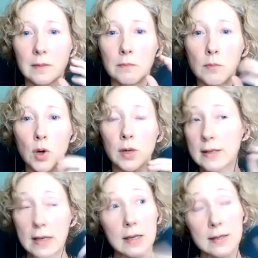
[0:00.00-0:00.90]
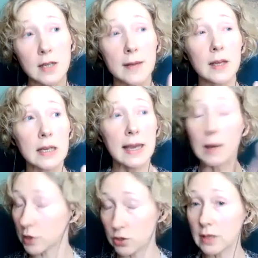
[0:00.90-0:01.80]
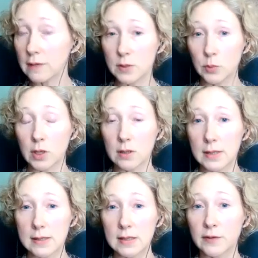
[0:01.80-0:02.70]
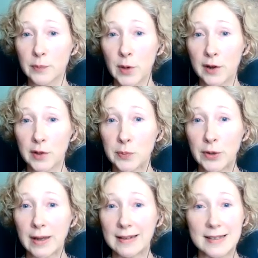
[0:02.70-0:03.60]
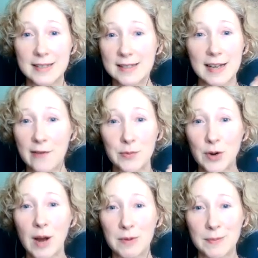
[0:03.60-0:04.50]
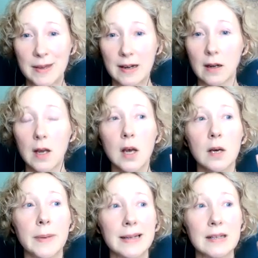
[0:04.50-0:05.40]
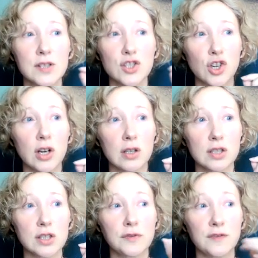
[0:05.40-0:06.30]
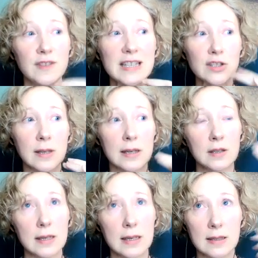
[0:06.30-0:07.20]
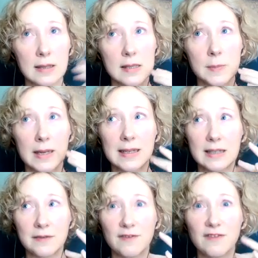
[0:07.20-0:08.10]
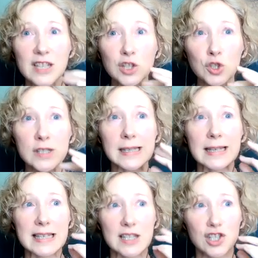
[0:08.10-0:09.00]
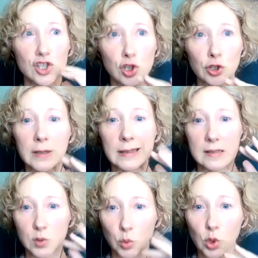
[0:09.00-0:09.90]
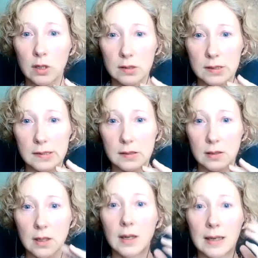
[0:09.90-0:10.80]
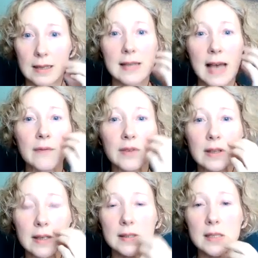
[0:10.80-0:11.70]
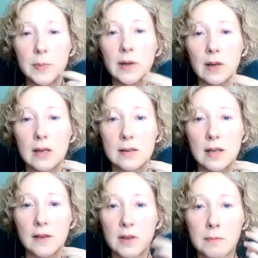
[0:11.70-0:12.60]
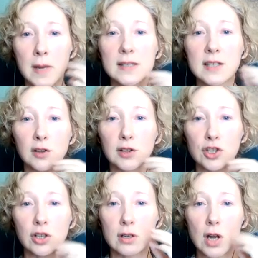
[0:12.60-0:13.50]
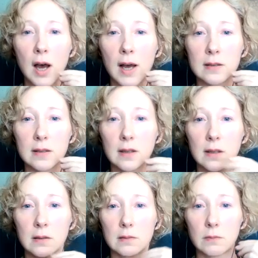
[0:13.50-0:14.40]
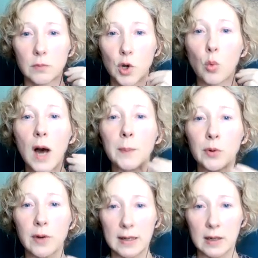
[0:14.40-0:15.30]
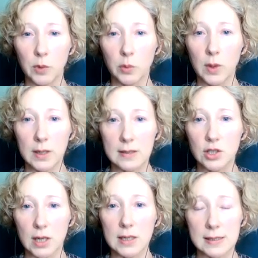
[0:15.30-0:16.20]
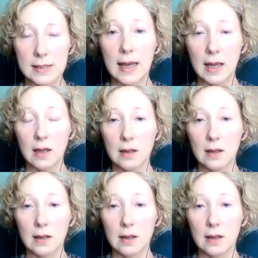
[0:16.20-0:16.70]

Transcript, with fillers: Mo- it's not that he can't retrieve his words. That's a different part of the brain. He doesn't have a problem there but he'll start to feel in his mind, he feels like he's slurring his words. He's having the experience of the musculature not cooperating with what he's trying to say.